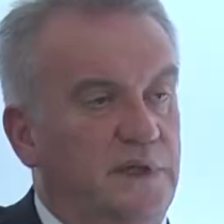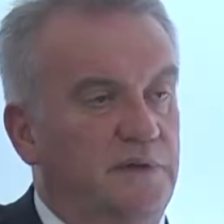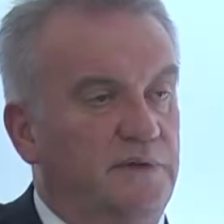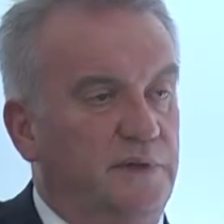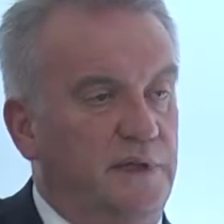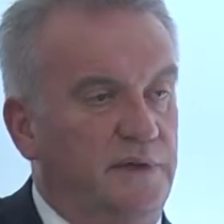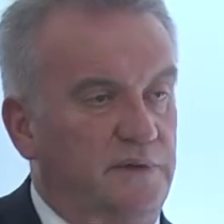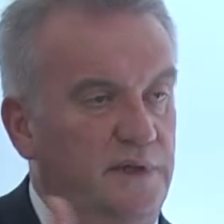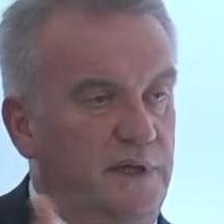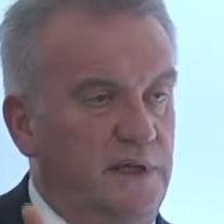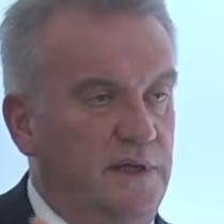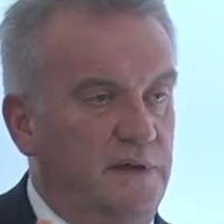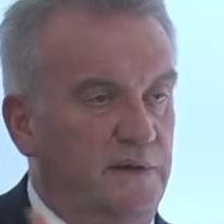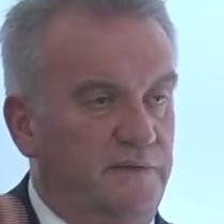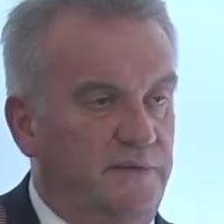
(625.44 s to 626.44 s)
Even
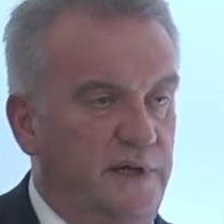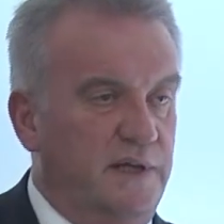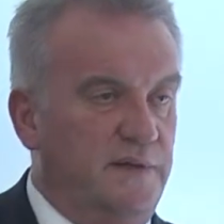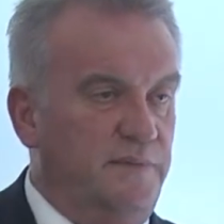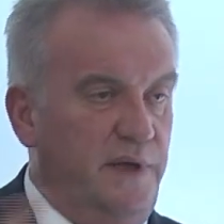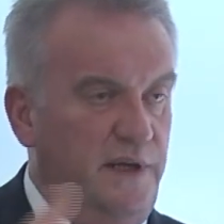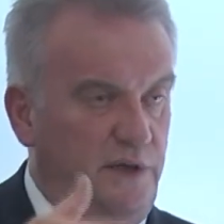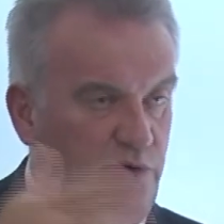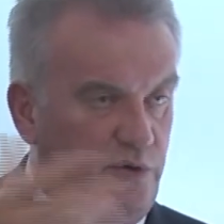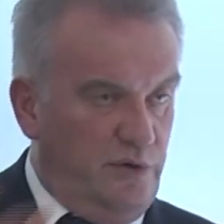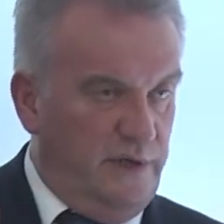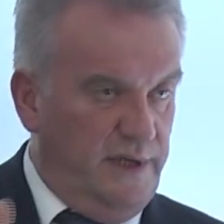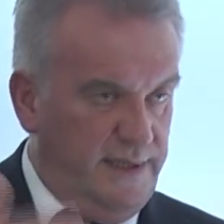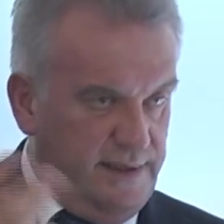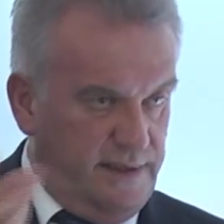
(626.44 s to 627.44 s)
a friend may
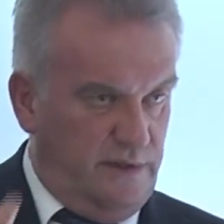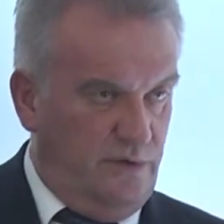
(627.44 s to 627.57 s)
recognize the